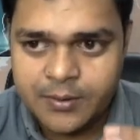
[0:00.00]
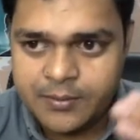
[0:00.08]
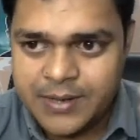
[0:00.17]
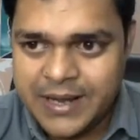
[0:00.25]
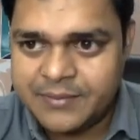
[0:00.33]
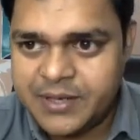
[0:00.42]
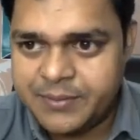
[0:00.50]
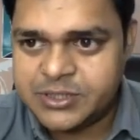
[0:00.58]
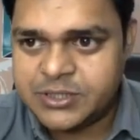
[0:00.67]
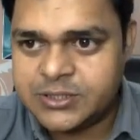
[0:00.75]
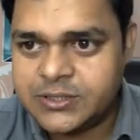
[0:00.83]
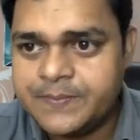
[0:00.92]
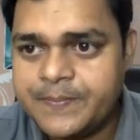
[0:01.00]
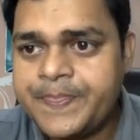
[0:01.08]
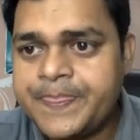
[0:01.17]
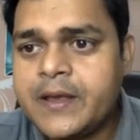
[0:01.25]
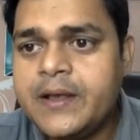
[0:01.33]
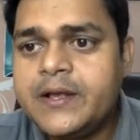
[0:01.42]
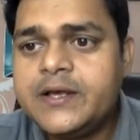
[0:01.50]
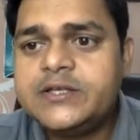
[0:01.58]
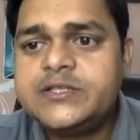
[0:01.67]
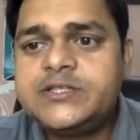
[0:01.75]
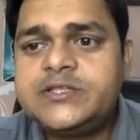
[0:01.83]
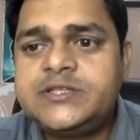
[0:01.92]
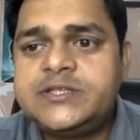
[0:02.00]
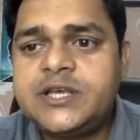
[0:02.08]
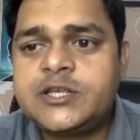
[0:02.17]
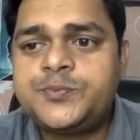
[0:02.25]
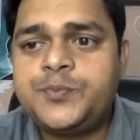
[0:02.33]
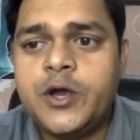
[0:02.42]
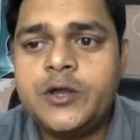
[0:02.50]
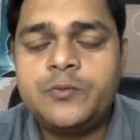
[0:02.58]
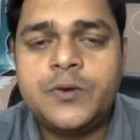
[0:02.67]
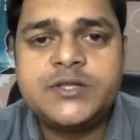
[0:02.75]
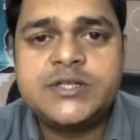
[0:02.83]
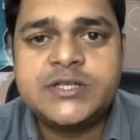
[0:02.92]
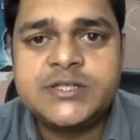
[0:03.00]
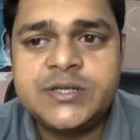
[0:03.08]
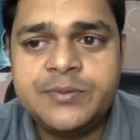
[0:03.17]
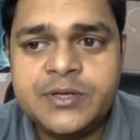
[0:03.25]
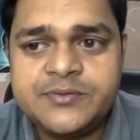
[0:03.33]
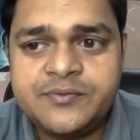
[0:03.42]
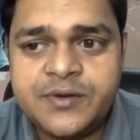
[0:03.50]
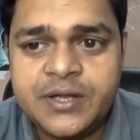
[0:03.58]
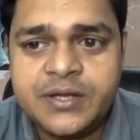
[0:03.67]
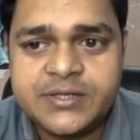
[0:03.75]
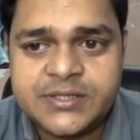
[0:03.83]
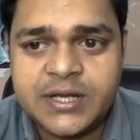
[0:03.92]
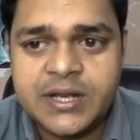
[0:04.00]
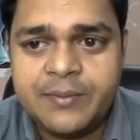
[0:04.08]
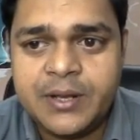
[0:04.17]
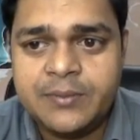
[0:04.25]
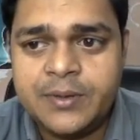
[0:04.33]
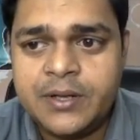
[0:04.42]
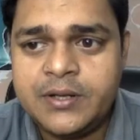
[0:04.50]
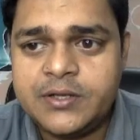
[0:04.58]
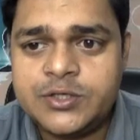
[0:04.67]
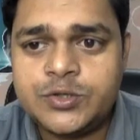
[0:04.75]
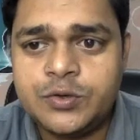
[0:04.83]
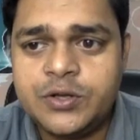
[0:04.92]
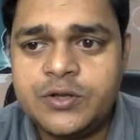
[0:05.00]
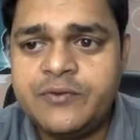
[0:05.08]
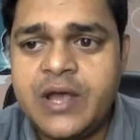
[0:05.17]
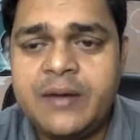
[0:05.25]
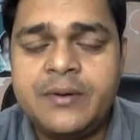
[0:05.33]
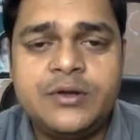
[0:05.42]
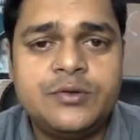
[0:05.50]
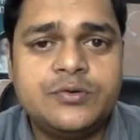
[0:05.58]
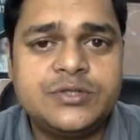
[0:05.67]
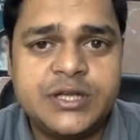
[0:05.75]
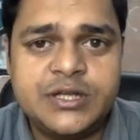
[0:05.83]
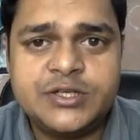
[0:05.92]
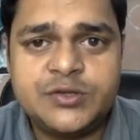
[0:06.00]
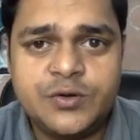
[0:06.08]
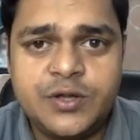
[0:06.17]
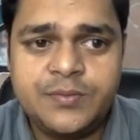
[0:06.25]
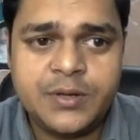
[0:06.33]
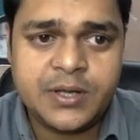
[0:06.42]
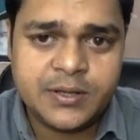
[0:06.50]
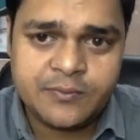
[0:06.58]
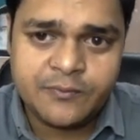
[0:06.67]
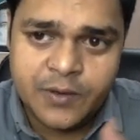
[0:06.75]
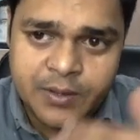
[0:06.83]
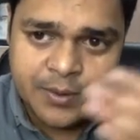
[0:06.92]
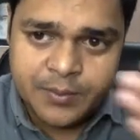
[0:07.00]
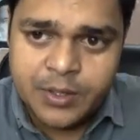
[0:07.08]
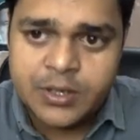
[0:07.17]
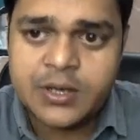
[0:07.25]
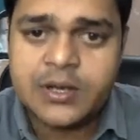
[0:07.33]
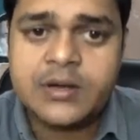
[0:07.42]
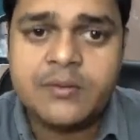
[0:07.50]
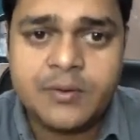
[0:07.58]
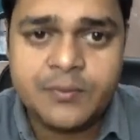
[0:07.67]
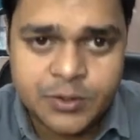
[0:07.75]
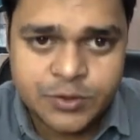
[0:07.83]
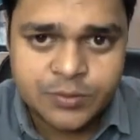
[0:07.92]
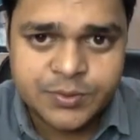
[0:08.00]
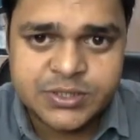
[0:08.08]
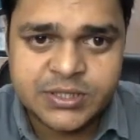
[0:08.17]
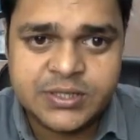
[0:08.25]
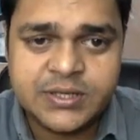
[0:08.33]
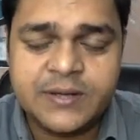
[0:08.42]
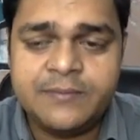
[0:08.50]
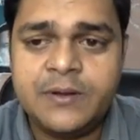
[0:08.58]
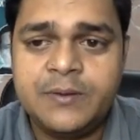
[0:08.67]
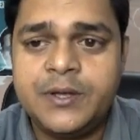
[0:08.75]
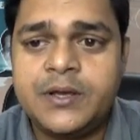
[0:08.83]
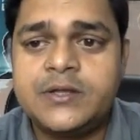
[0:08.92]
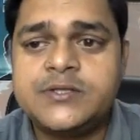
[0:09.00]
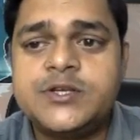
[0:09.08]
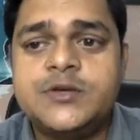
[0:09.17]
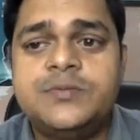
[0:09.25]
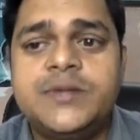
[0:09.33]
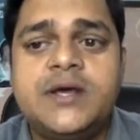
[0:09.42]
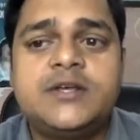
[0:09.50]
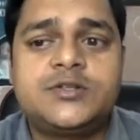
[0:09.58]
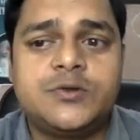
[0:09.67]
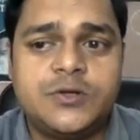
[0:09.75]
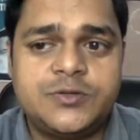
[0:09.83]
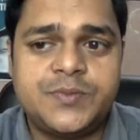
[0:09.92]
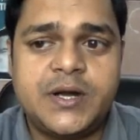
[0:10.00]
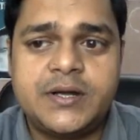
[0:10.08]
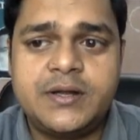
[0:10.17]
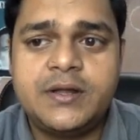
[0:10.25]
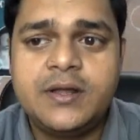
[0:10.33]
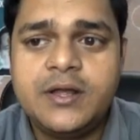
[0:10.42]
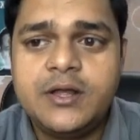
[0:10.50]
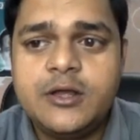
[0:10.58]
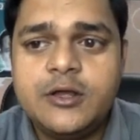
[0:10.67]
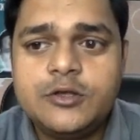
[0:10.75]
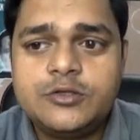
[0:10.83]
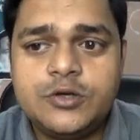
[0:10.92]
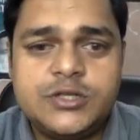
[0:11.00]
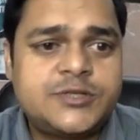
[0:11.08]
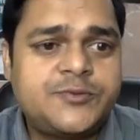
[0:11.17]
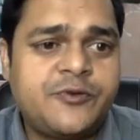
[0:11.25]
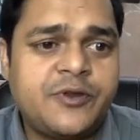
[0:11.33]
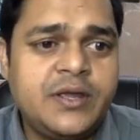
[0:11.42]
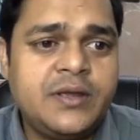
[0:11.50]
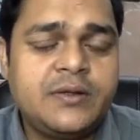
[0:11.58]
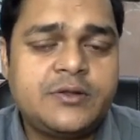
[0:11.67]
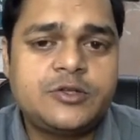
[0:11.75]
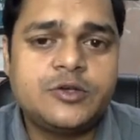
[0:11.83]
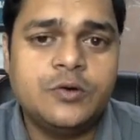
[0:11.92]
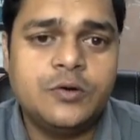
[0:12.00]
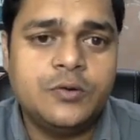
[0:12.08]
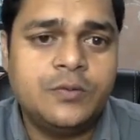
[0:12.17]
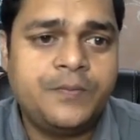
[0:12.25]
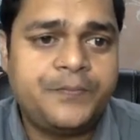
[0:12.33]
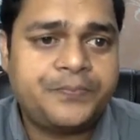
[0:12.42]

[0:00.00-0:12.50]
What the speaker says: RAM capacity. 6.16 GB is free, still available. Storage, we haven't used any storage because whenever we create our virtual machine, it will be consumed the storage part. So it's free. So